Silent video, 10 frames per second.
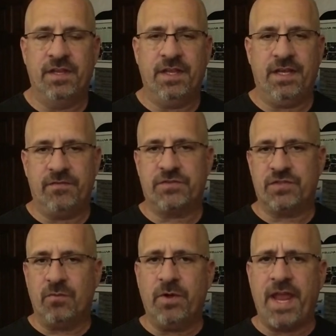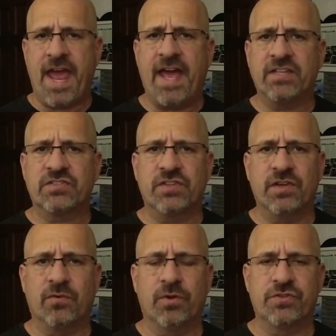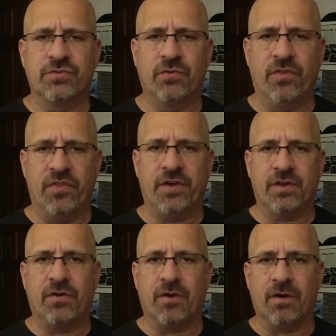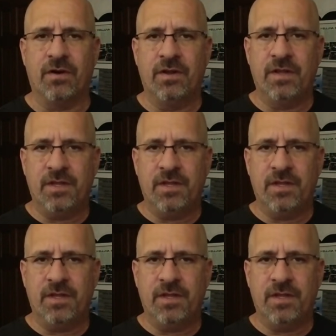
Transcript: And if someone has the original The Car,